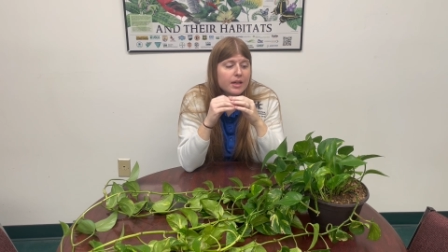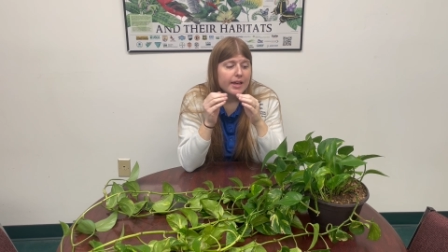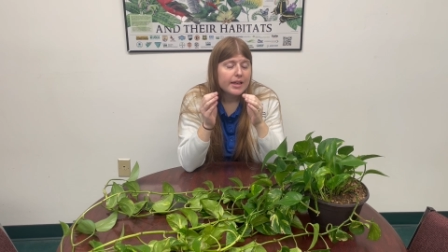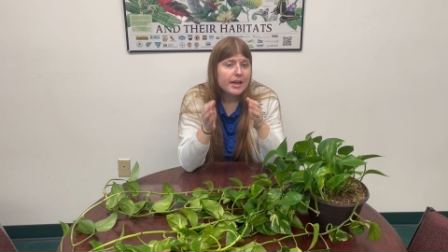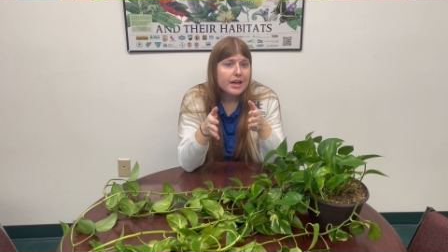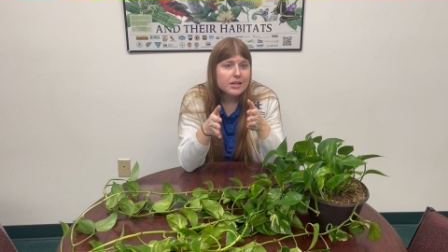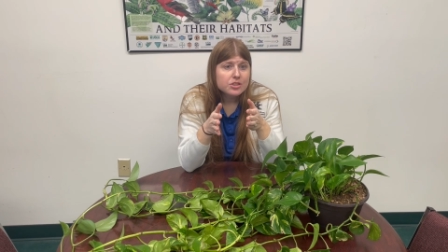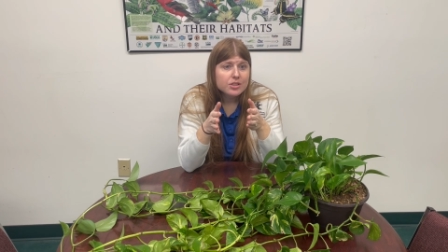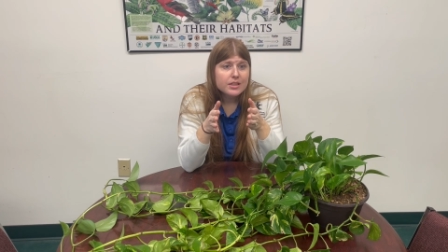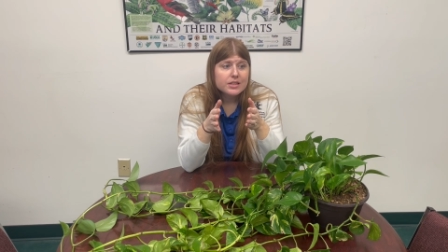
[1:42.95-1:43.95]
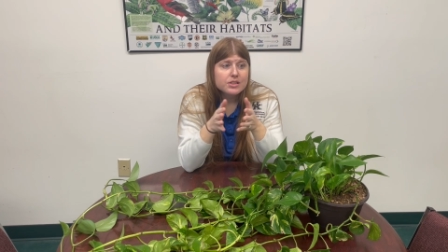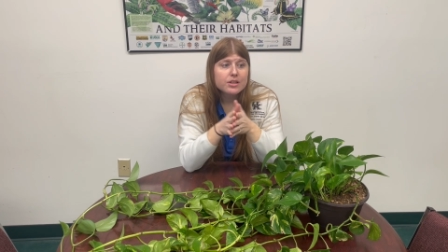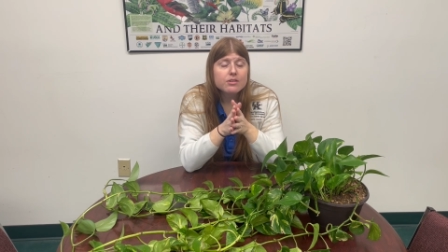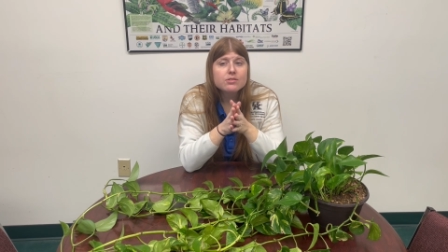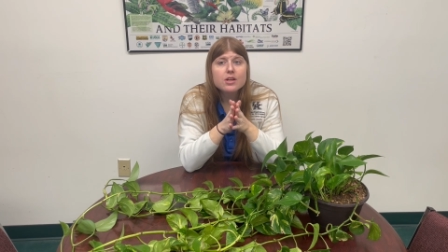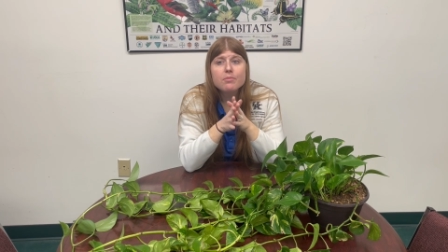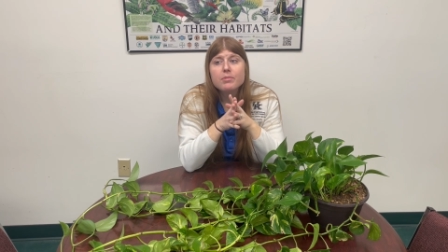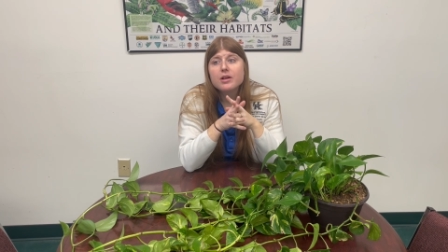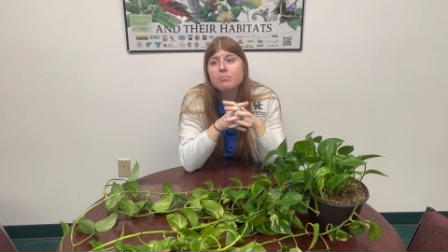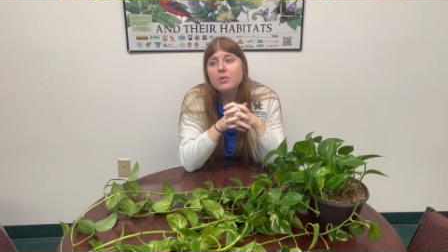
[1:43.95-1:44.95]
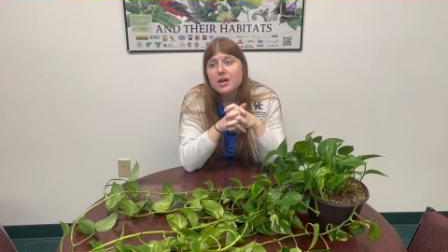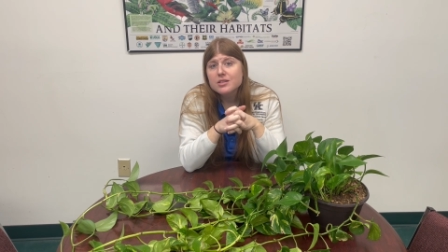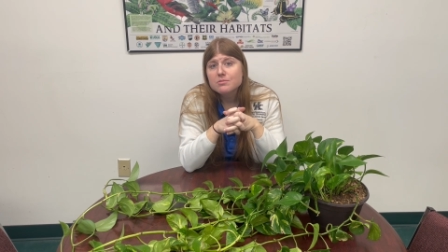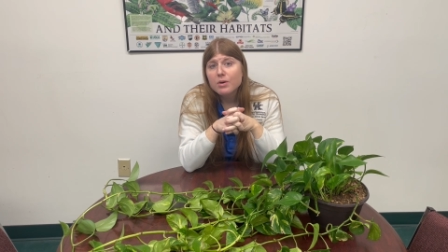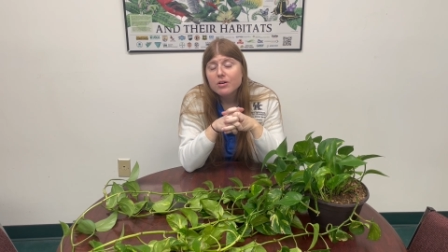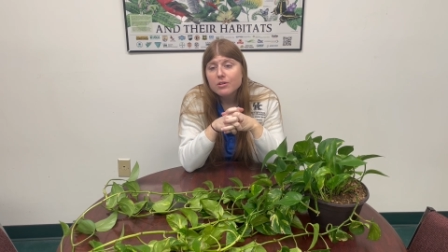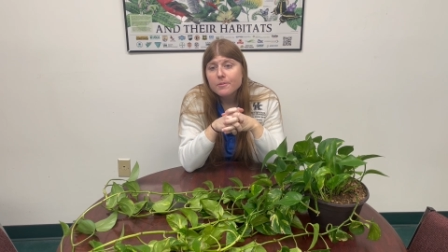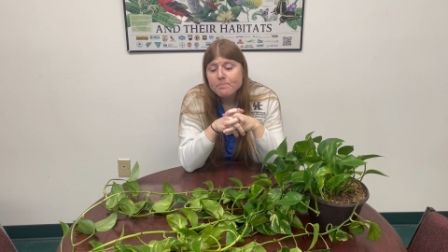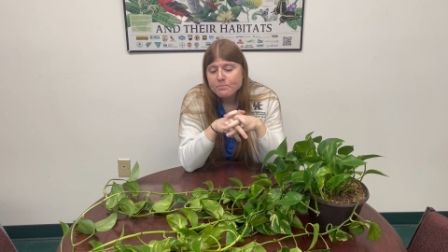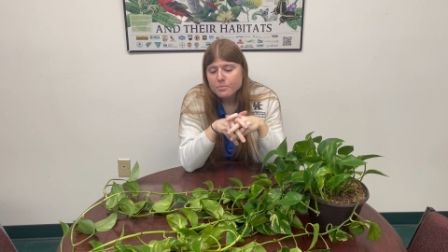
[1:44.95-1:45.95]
And actually, as it goes up a moss pole,